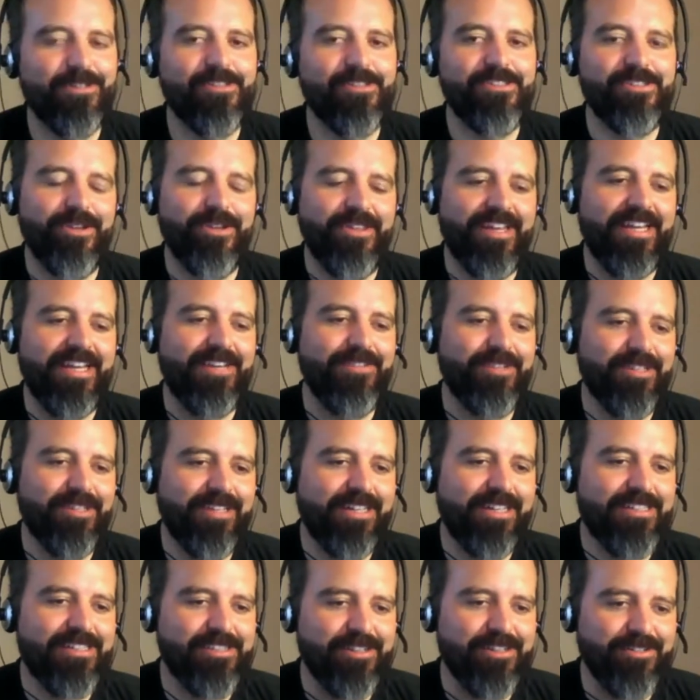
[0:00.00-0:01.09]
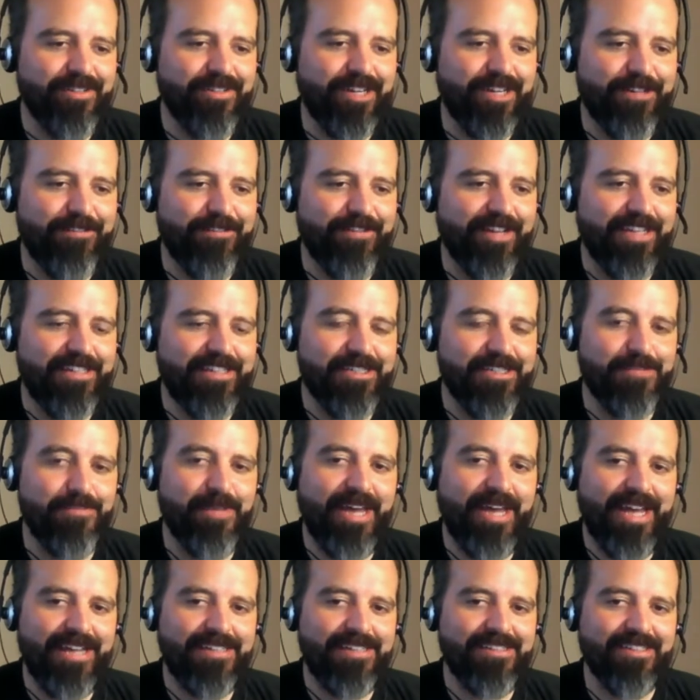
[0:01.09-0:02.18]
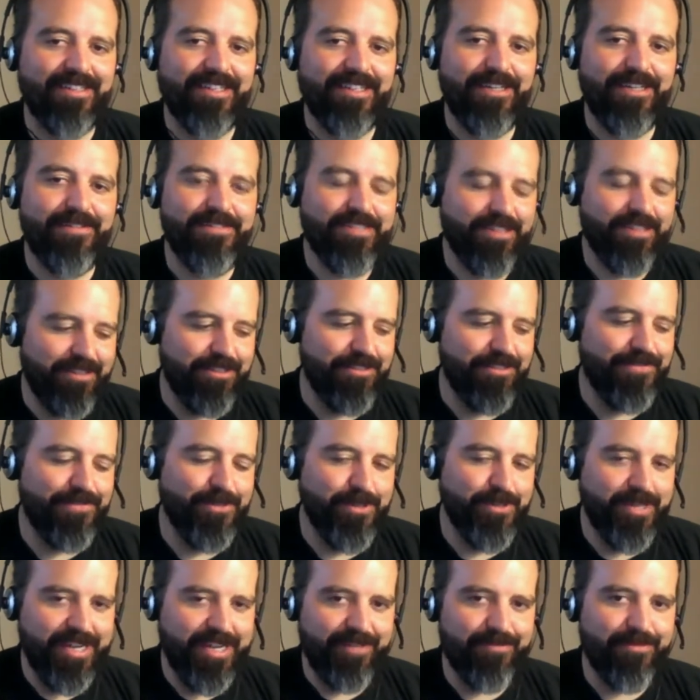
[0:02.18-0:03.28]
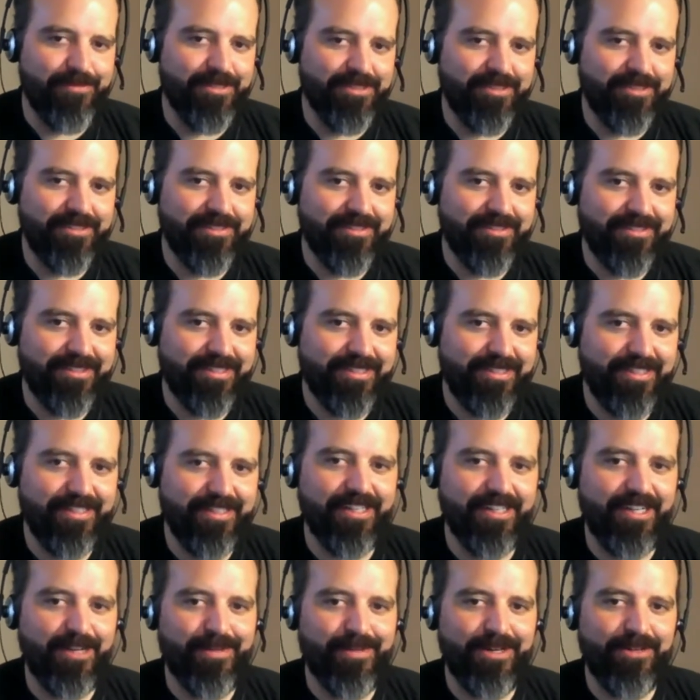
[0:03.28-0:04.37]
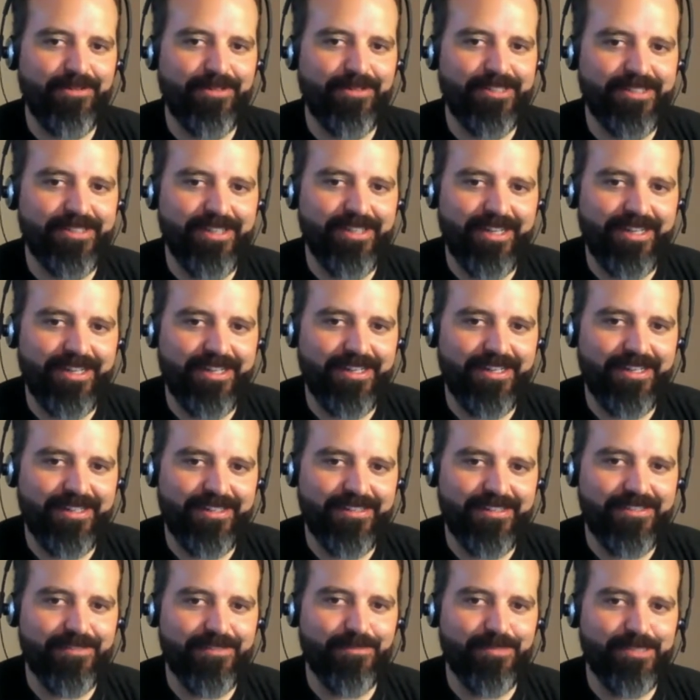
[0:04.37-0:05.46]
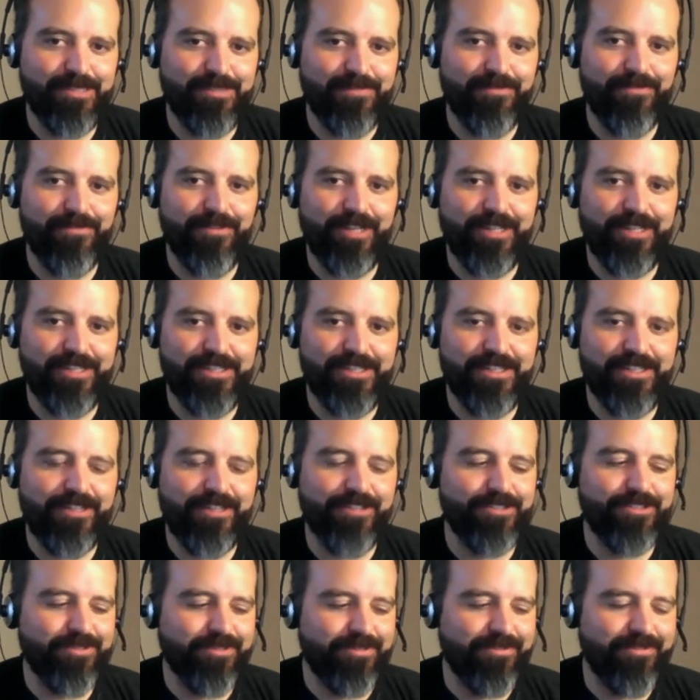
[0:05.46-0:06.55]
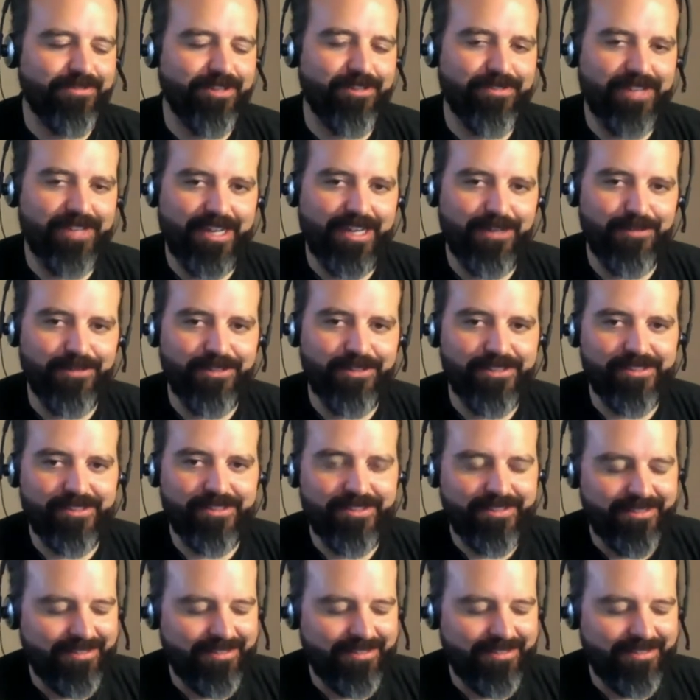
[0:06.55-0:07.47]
do they give you lots of fancy bags and gifts at this food camp, Bill? Are you gonna come out with like some funny stickers of animals?